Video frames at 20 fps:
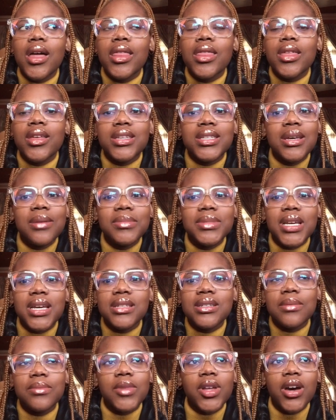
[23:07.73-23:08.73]
there are some
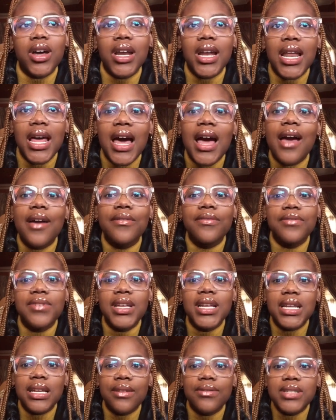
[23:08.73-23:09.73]
days, I'm not gonna lie, I
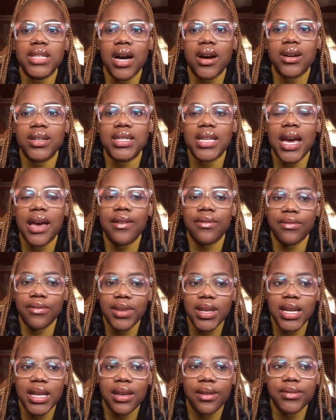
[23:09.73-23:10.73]
feel left out. I
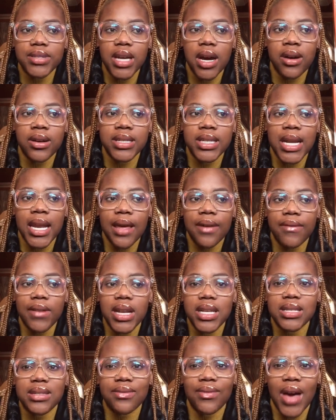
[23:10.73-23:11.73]
feel left out, and I
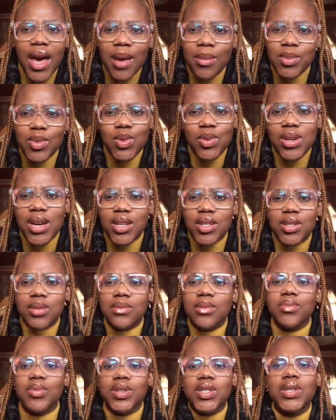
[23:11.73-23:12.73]
feel as if I'm too young to
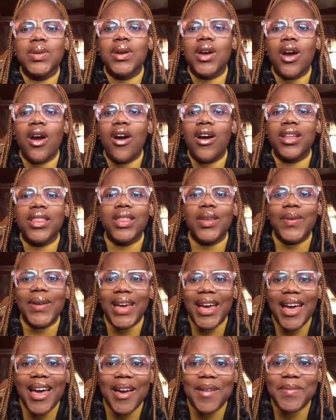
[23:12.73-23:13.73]
be pursuing God the
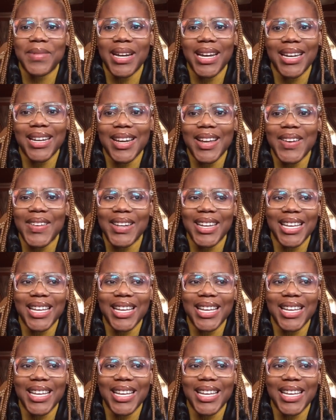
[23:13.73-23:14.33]
way I am right now.